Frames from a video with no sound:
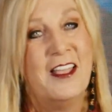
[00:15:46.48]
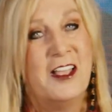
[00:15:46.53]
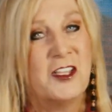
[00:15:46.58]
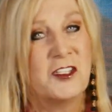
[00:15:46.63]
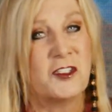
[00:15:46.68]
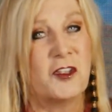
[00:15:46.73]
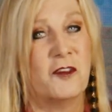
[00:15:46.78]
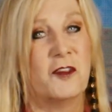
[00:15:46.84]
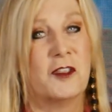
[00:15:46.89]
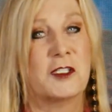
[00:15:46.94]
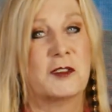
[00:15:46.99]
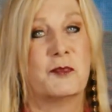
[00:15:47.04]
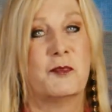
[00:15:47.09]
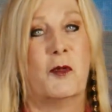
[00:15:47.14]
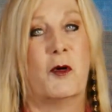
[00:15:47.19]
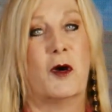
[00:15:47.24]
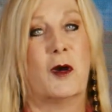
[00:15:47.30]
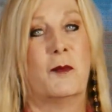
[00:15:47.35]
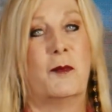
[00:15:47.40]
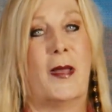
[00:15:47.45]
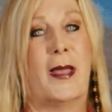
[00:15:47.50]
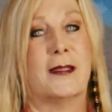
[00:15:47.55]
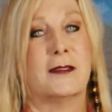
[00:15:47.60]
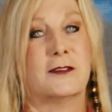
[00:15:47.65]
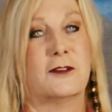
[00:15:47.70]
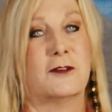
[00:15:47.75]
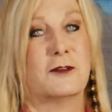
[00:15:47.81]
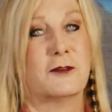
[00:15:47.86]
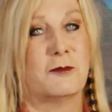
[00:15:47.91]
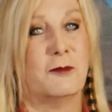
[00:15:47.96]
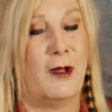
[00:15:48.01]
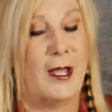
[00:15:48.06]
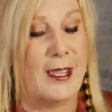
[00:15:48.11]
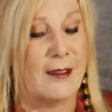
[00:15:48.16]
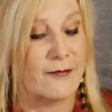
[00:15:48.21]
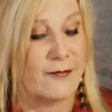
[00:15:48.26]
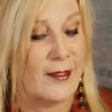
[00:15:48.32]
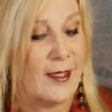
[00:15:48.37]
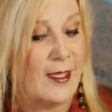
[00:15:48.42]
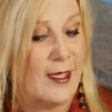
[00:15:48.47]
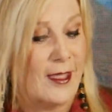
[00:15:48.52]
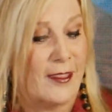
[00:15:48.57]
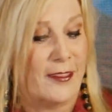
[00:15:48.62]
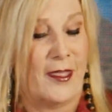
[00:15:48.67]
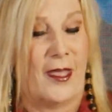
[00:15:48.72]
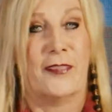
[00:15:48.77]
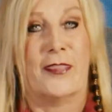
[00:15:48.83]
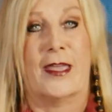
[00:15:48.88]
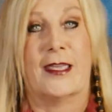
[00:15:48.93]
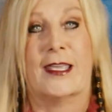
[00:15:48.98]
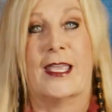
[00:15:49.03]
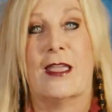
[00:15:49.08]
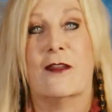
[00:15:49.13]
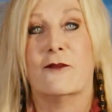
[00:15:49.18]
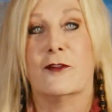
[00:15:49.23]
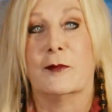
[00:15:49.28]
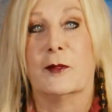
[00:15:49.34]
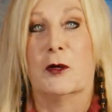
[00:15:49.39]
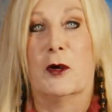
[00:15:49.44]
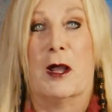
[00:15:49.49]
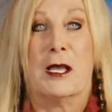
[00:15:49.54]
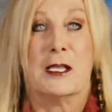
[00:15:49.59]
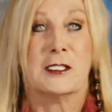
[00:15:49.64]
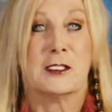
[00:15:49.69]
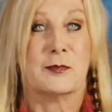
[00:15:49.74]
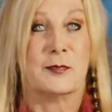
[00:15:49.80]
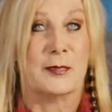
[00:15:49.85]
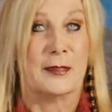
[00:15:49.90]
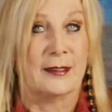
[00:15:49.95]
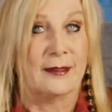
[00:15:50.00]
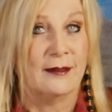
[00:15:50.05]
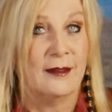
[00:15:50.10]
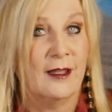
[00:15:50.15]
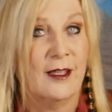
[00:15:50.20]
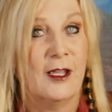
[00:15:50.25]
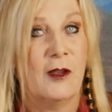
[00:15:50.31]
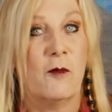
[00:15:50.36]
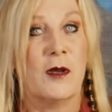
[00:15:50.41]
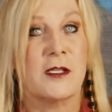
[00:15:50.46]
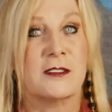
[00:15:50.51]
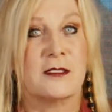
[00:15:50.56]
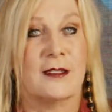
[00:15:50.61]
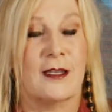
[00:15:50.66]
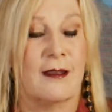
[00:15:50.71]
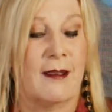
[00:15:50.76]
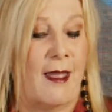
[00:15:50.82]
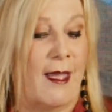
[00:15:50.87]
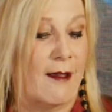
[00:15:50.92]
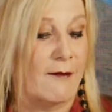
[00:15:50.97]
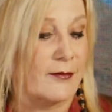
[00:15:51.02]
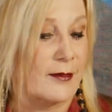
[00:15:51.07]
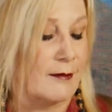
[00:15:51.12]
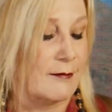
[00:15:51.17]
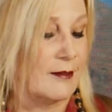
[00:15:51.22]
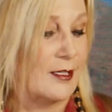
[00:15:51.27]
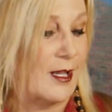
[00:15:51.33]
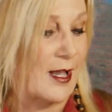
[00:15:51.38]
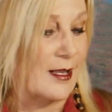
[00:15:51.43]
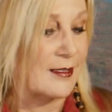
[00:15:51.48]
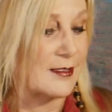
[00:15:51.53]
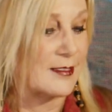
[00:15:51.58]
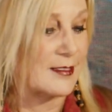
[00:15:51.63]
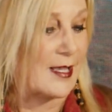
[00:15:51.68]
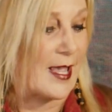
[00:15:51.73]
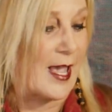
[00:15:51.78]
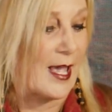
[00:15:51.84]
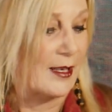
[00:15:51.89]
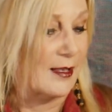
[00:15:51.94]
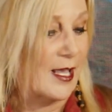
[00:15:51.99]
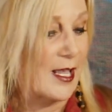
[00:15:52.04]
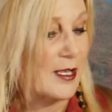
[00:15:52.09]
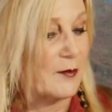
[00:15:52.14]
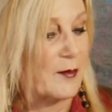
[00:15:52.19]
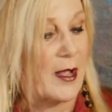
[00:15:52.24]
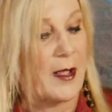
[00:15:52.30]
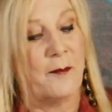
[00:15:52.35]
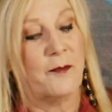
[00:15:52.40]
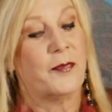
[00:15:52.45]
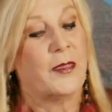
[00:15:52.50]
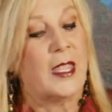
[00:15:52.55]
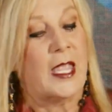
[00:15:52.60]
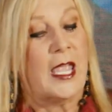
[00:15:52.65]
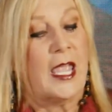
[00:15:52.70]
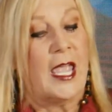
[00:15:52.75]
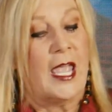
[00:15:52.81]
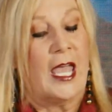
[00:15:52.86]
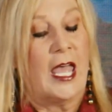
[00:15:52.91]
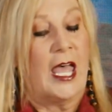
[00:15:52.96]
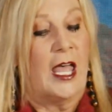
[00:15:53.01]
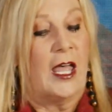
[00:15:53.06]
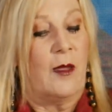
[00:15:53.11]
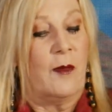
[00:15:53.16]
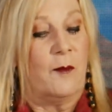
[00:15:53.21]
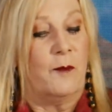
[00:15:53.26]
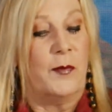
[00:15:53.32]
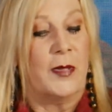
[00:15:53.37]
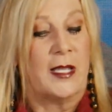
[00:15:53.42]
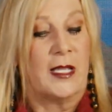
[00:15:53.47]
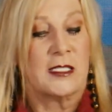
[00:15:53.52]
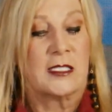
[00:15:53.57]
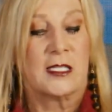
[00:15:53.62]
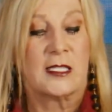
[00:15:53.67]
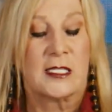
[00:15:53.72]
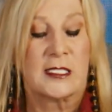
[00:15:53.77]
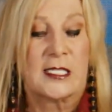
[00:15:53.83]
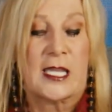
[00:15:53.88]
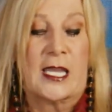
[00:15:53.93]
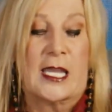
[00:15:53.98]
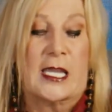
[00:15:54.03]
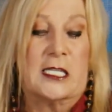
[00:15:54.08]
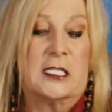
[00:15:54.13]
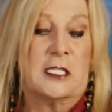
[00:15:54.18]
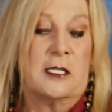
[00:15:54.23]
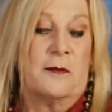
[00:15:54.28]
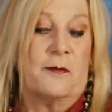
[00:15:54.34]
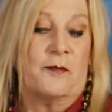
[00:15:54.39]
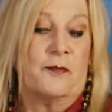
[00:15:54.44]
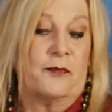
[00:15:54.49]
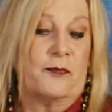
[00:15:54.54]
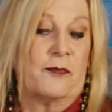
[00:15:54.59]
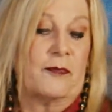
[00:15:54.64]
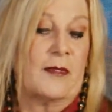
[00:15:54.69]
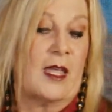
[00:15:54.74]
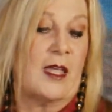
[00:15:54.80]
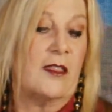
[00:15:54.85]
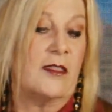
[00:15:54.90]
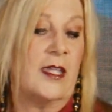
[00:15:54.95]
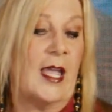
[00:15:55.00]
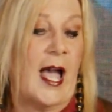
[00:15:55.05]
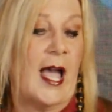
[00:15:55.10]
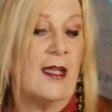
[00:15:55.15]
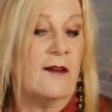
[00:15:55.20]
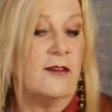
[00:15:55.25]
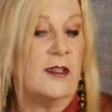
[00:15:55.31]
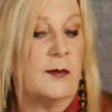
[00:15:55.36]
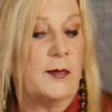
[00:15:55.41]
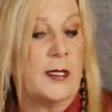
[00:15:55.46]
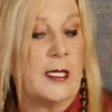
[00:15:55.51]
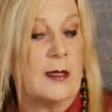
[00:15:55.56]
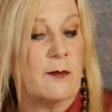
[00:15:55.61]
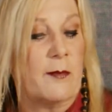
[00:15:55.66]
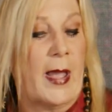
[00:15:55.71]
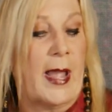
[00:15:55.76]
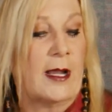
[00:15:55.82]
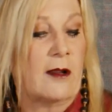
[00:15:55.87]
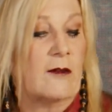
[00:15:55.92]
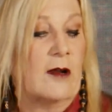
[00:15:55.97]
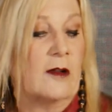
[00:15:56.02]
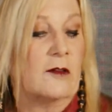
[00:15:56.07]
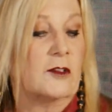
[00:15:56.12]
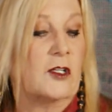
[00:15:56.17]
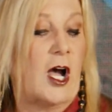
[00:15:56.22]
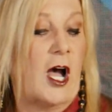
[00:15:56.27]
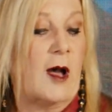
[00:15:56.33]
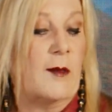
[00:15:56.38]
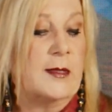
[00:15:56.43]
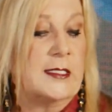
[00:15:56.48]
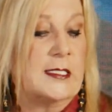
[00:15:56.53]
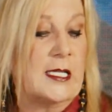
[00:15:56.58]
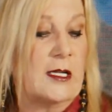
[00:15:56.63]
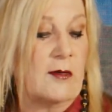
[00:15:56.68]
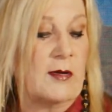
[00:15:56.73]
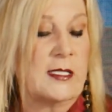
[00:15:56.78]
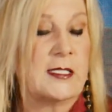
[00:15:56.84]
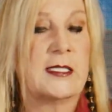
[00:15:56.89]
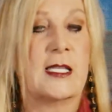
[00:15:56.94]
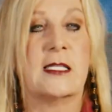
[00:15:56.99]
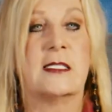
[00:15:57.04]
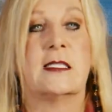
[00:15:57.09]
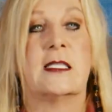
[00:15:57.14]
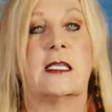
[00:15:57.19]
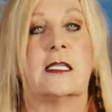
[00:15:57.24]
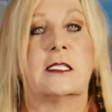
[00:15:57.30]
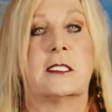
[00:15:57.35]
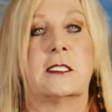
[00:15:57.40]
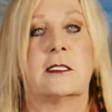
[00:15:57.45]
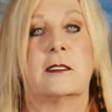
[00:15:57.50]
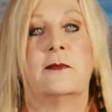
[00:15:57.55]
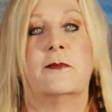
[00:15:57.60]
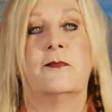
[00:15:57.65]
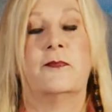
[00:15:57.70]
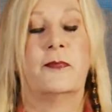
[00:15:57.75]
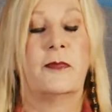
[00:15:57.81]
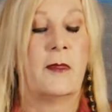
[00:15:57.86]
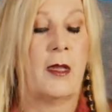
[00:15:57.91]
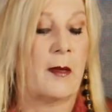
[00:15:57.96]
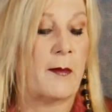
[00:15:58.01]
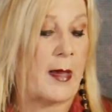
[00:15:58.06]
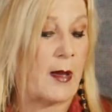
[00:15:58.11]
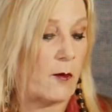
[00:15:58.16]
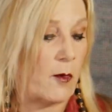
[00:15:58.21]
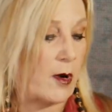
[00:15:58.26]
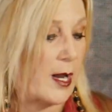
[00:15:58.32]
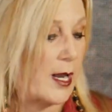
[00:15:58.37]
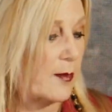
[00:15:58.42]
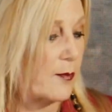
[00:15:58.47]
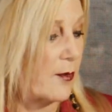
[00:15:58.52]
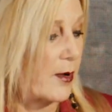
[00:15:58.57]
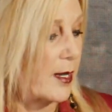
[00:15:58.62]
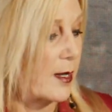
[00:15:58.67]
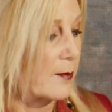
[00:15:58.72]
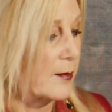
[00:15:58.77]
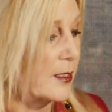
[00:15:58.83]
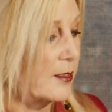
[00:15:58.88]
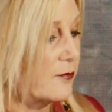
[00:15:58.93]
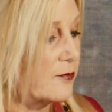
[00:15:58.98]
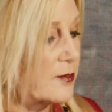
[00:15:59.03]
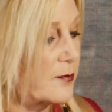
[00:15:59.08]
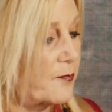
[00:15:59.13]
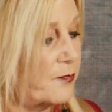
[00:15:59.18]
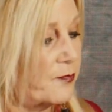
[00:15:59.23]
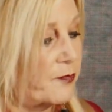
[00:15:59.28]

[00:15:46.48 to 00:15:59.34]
So this poor pastor's wife thought that came from her husband. Wasn't in heaven. Kind of sad. Anyway, because of this heat, the IVP background commentary says this about where Abraham lived.